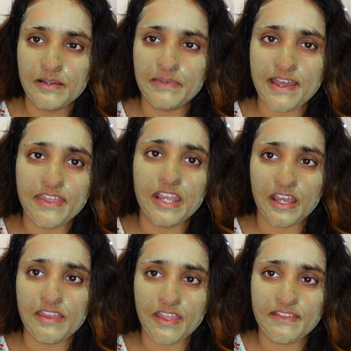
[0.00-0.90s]
But I think
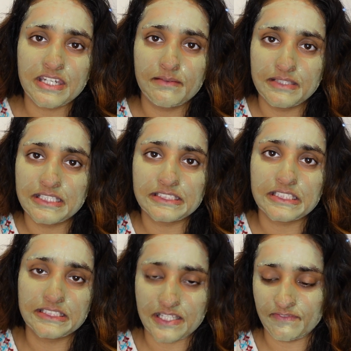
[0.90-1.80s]
another 10 minutes
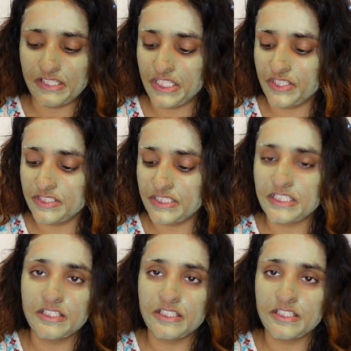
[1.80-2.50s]
is definitely good